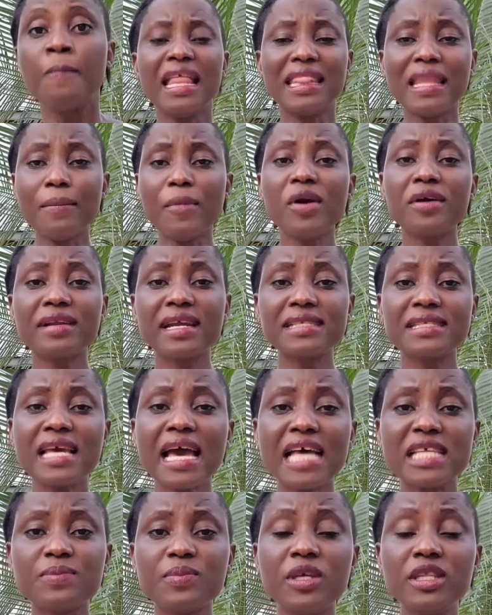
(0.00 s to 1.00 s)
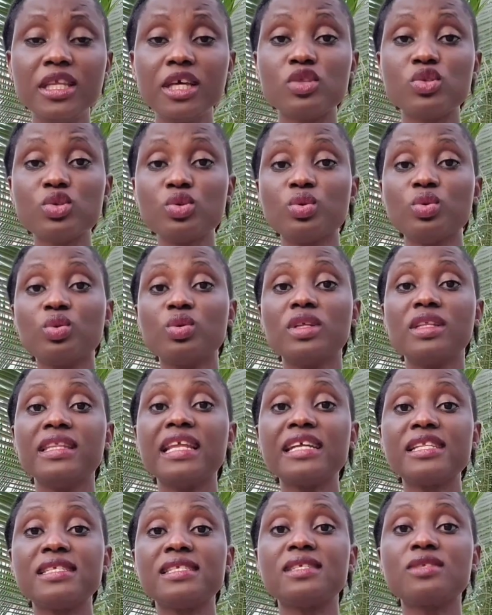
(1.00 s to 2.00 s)
Democracy has been the tool
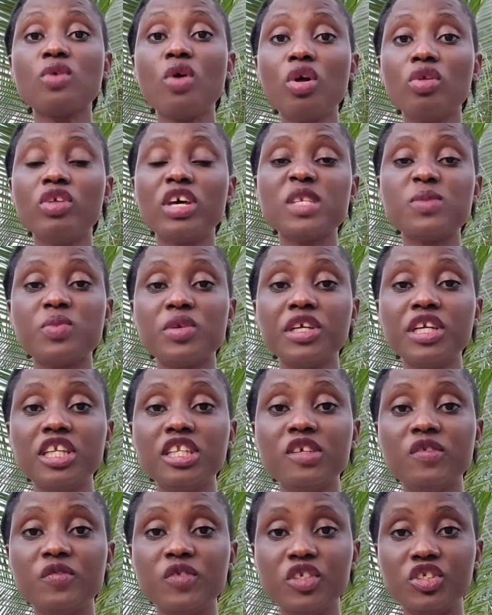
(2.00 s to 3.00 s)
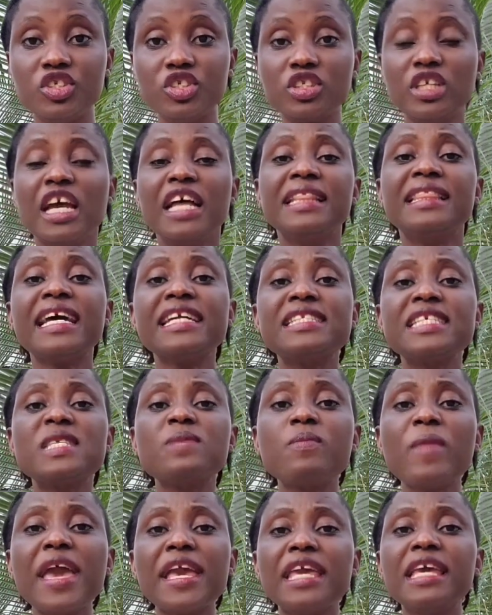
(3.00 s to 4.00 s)
that is always bringing division, that is
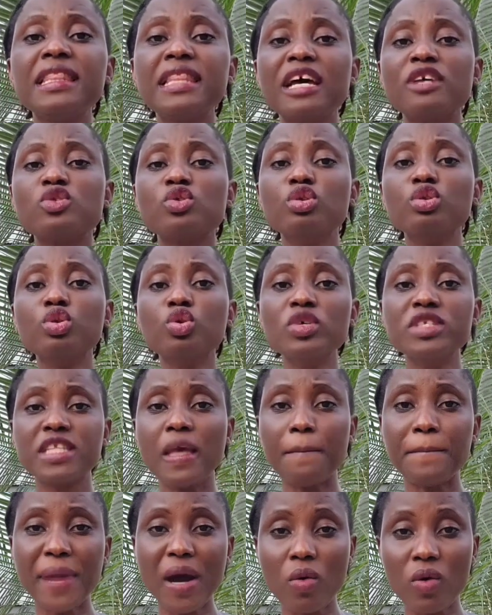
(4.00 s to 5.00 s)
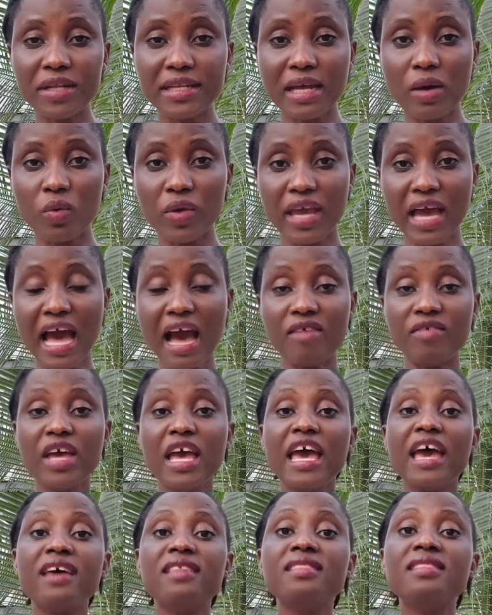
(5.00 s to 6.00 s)
making us to lose the power that we have.
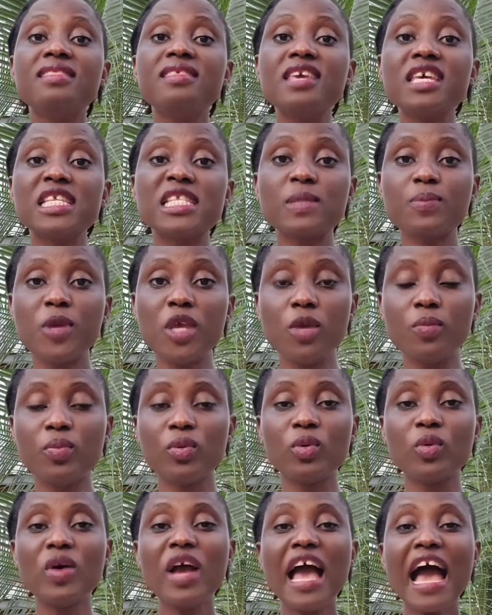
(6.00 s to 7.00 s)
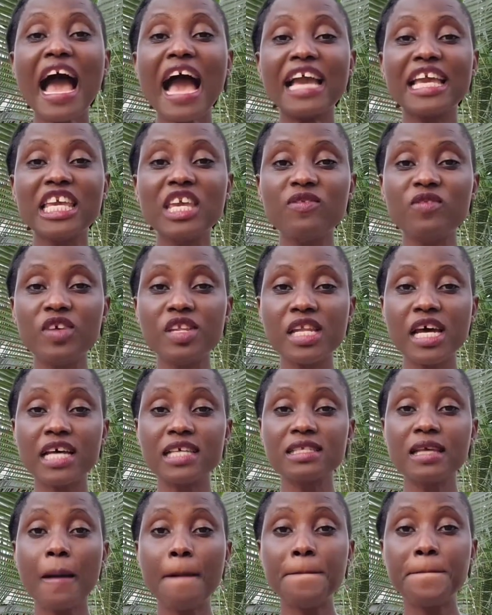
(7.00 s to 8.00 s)
And these people are giving
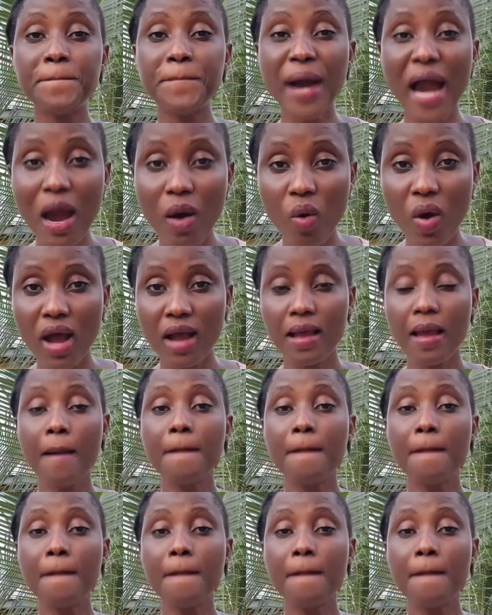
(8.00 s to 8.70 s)
us power